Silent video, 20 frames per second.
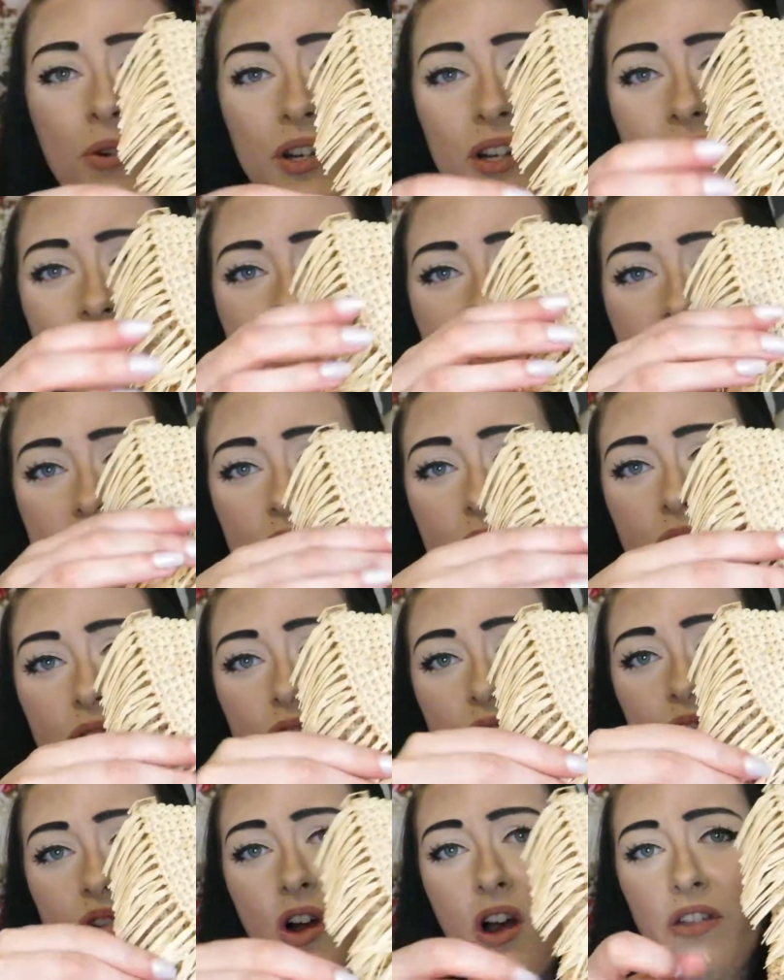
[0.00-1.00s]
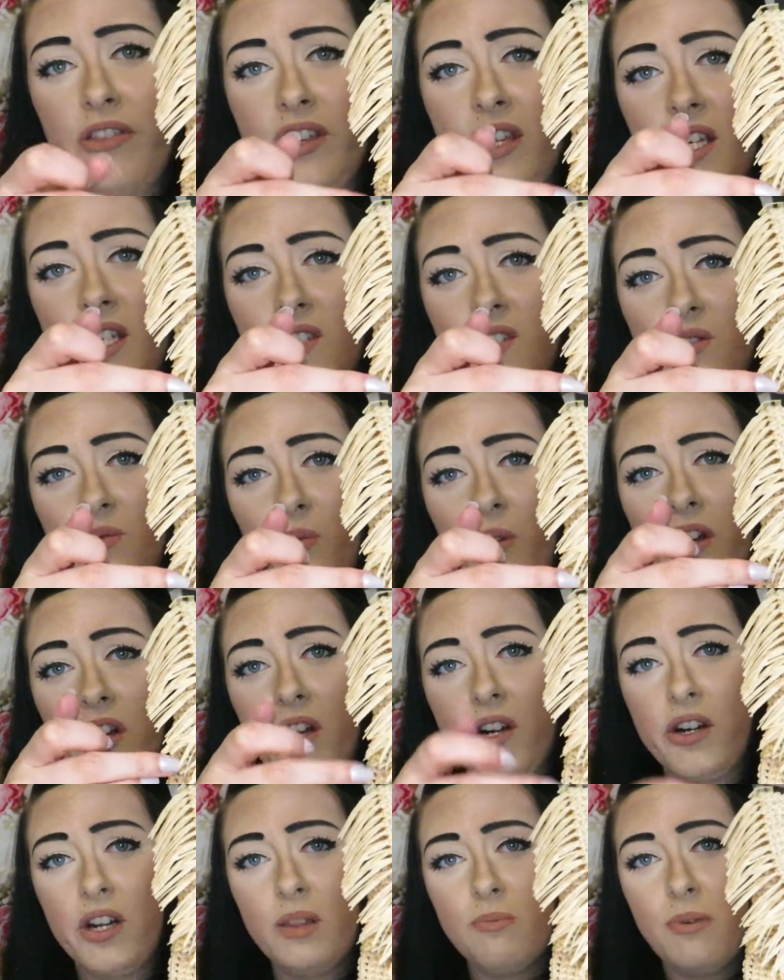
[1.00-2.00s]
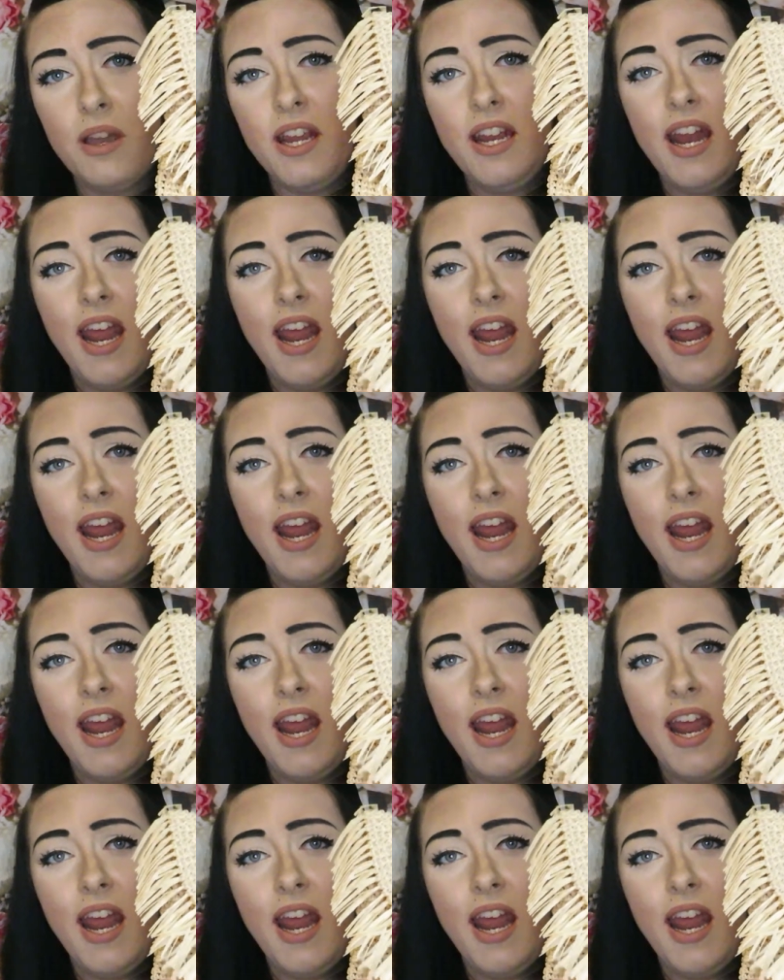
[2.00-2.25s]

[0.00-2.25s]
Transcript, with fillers: One of these little straw thingies just went underneath my